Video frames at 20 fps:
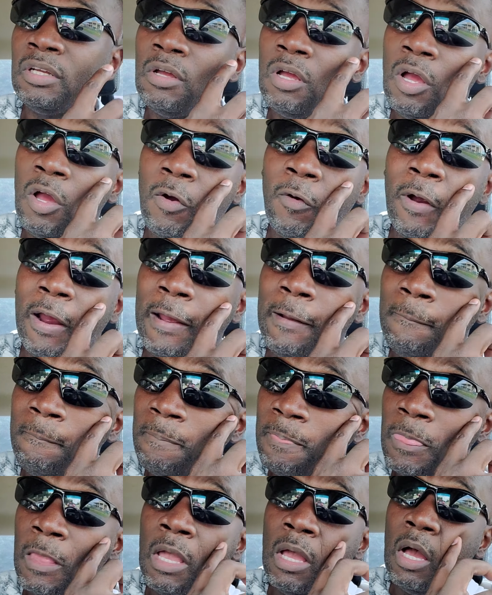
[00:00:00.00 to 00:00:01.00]
All right,
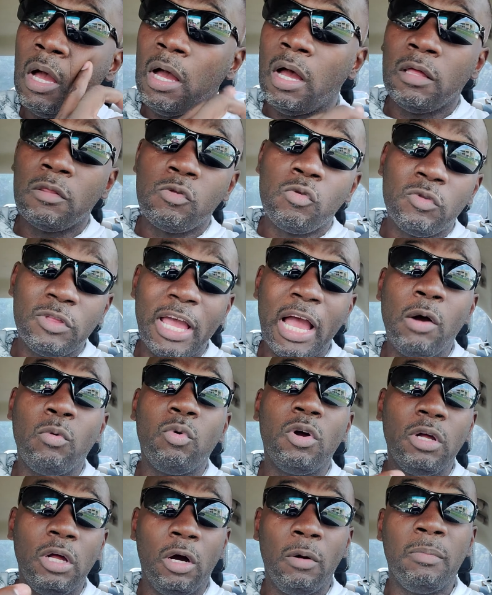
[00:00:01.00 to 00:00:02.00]
that
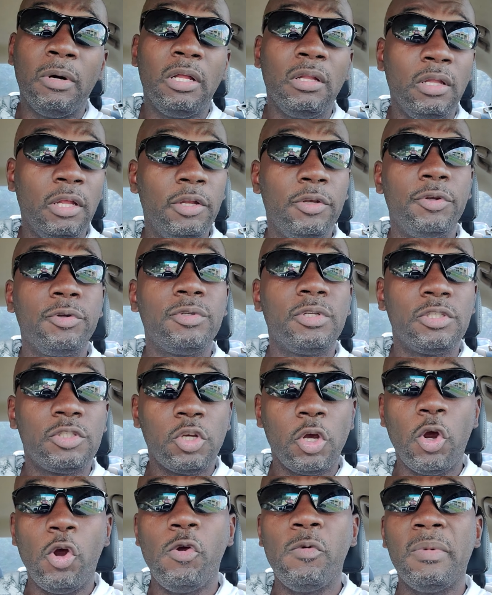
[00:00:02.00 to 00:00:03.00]
will help a lender
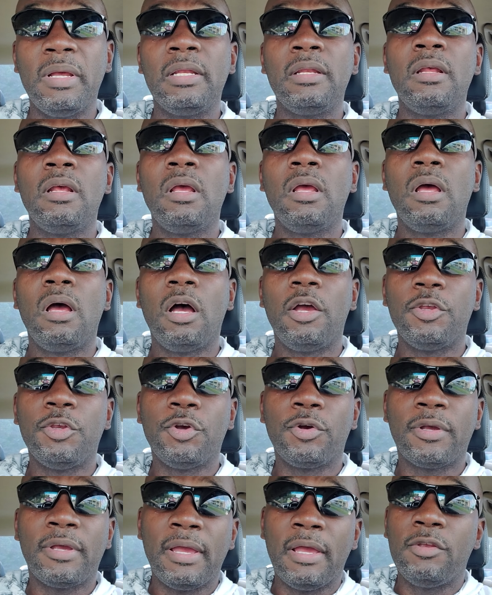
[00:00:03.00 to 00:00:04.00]
determine
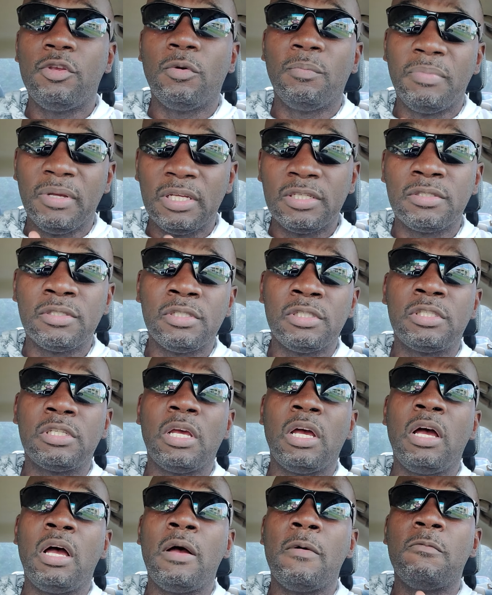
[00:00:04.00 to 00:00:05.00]
your business
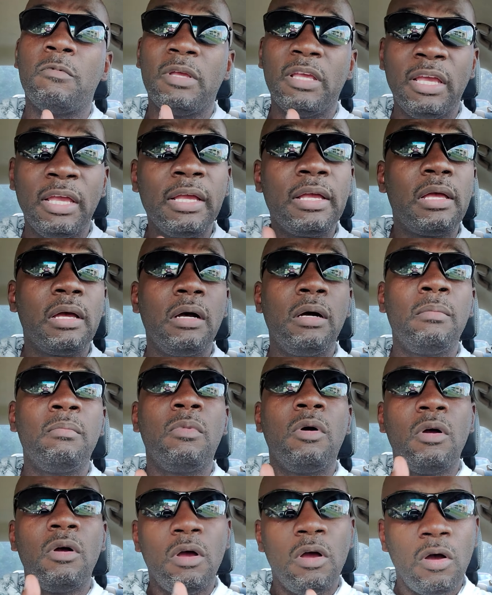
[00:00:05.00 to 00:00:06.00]
income
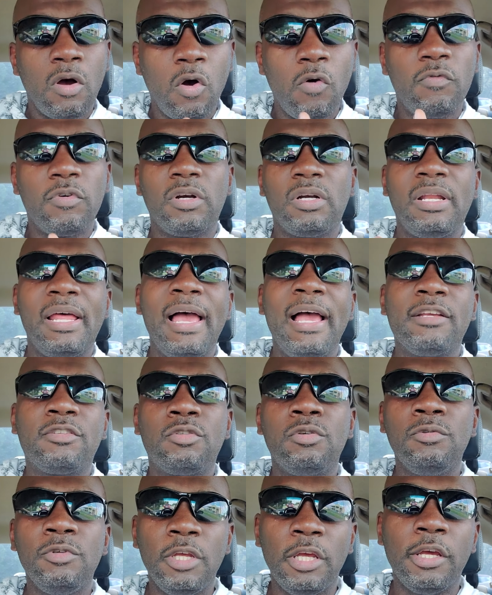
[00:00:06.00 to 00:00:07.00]
over the last
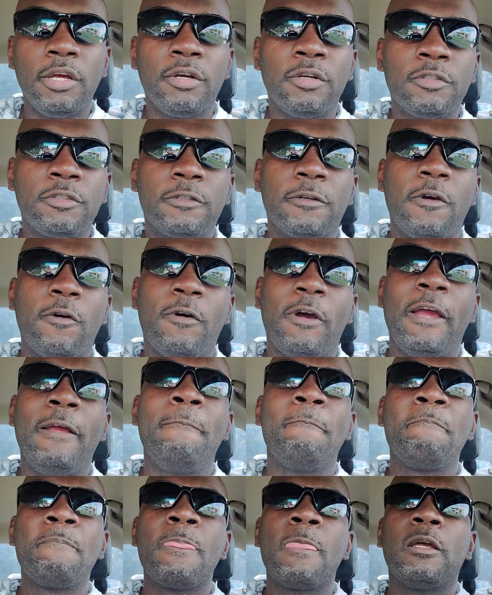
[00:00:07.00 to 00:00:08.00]
2 years. All right,
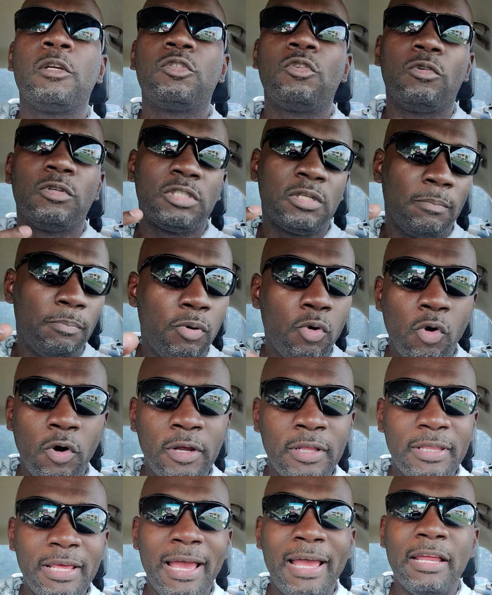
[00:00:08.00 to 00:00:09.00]
so it's
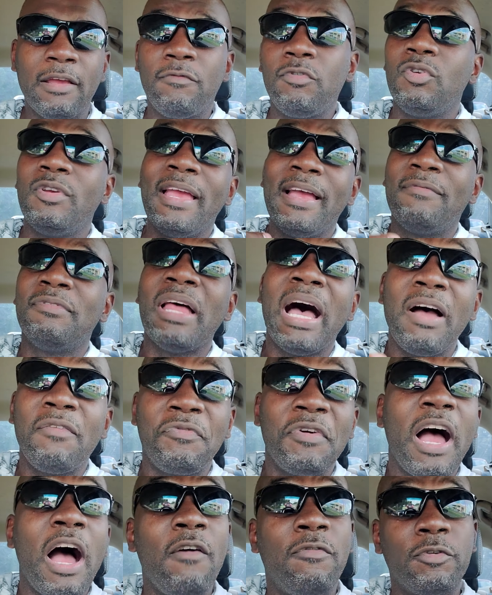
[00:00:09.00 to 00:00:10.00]
important that if you have not
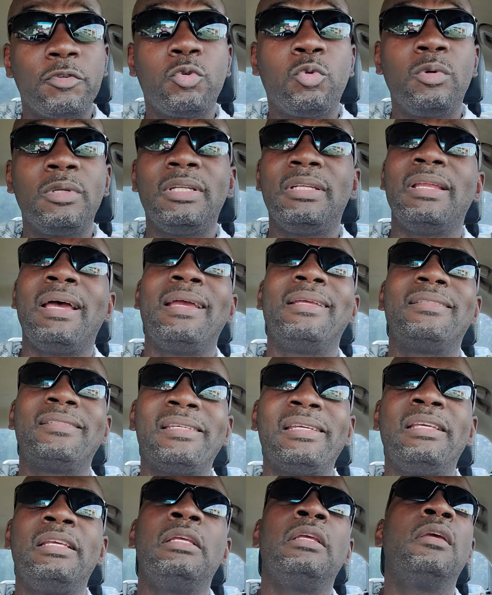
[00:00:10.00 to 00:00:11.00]
filed for
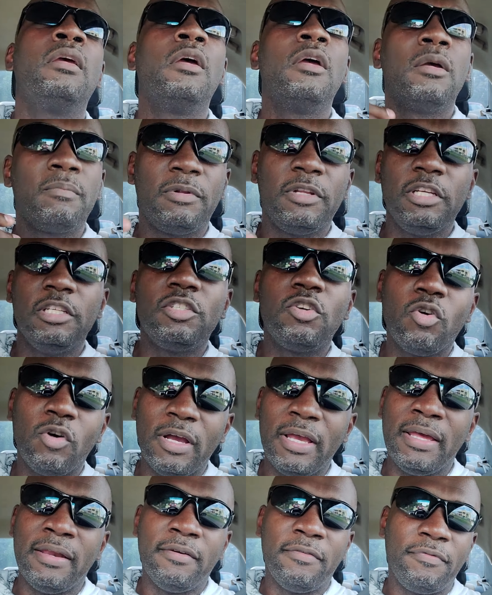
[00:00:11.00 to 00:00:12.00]
2019, please go
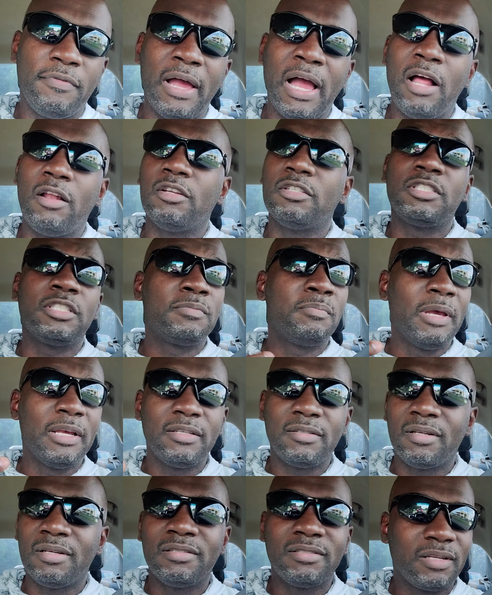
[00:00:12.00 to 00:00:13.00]
ahead and file. It just
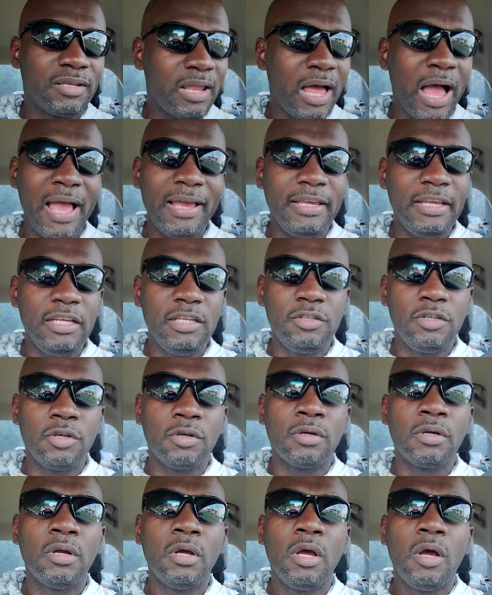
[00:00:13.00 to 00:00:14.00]
makes things a lot
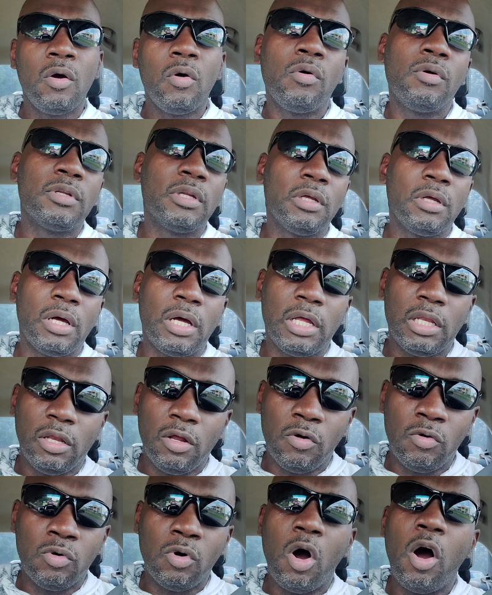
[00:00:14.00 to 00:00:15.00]
easier on the
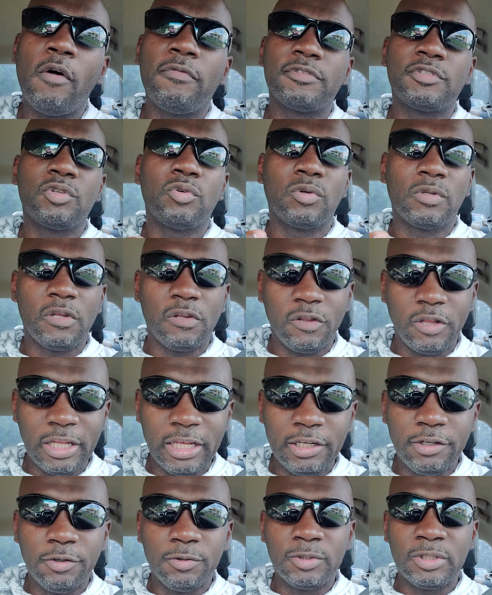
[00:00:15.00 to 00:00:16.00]
loan officer or the
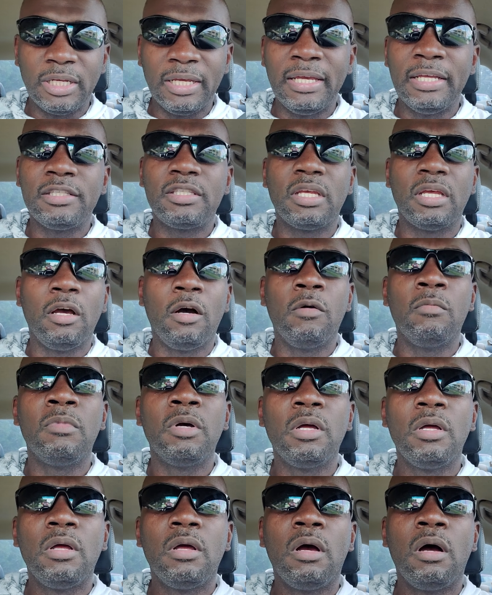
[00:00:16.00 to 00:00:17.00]
lender's end to help
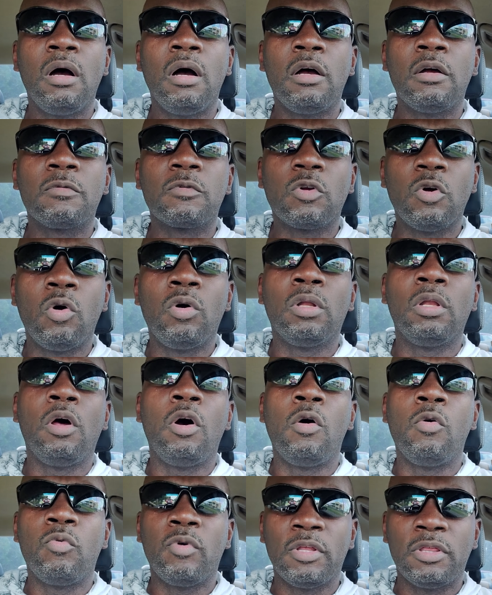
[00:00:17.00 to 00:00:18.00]
go
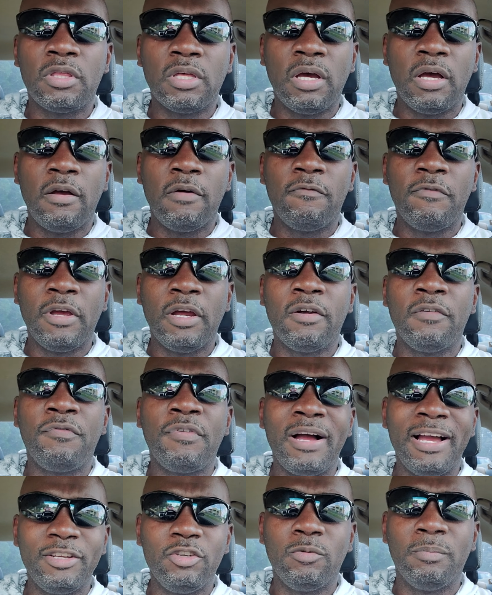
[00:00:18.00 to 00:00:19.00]
along with
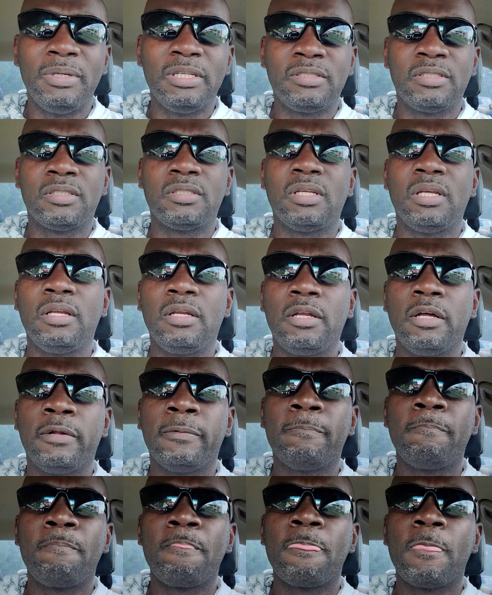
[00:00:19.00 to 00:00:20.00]
verifying your business income.
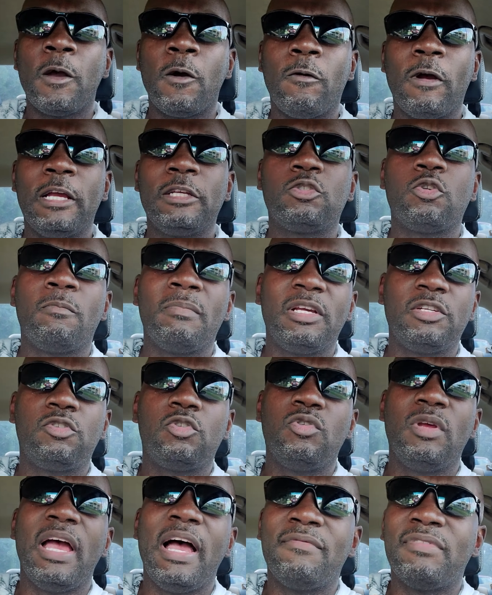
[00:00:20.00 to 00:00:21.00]
All right, so make sure
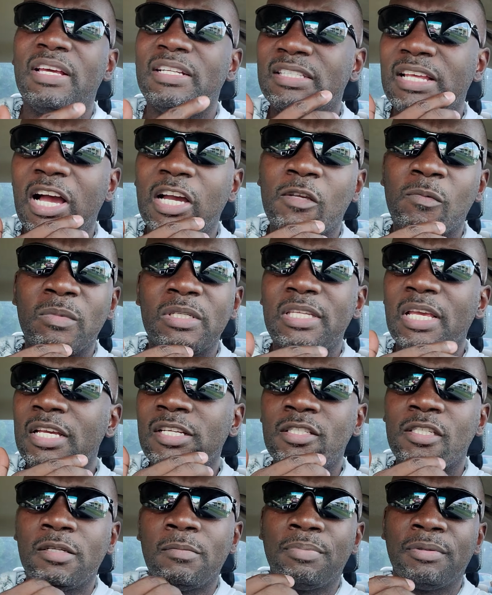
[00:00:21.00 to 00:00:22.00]
you have that
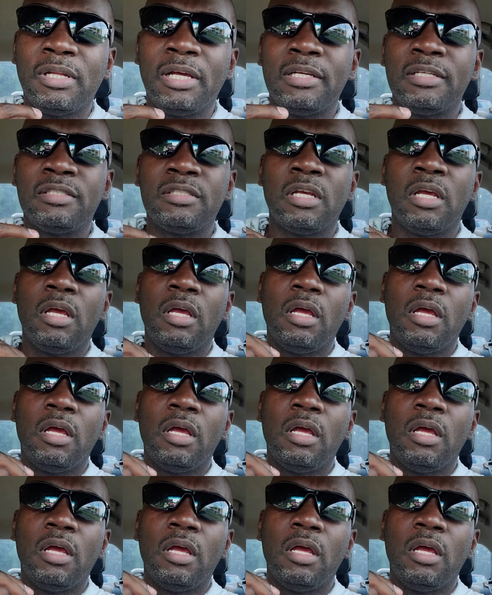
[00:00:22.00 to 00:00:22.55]
documentation in place.